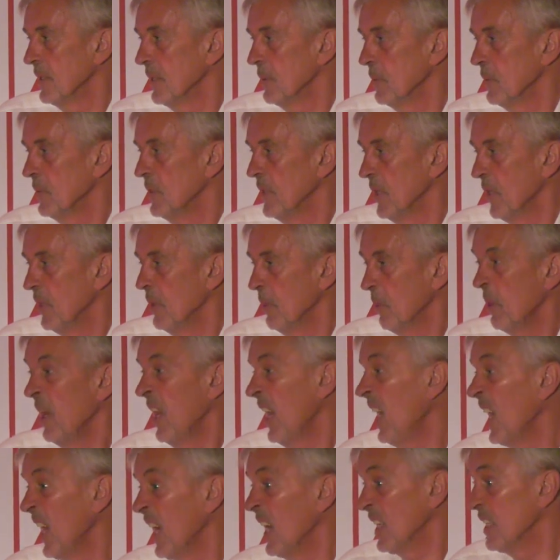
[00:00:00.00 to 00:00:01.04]
The
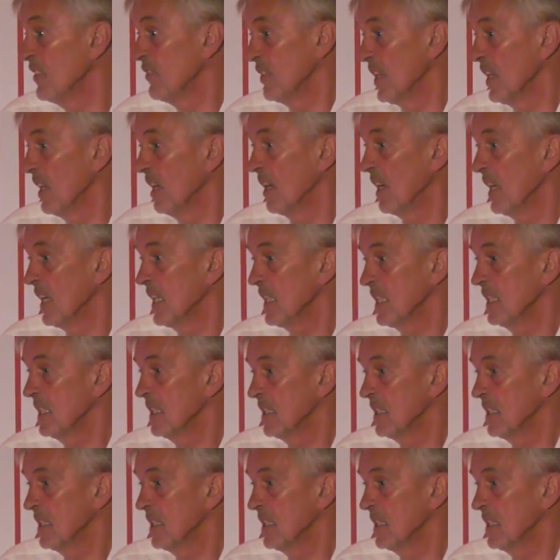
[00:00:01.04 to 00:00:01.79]
plan, if you like,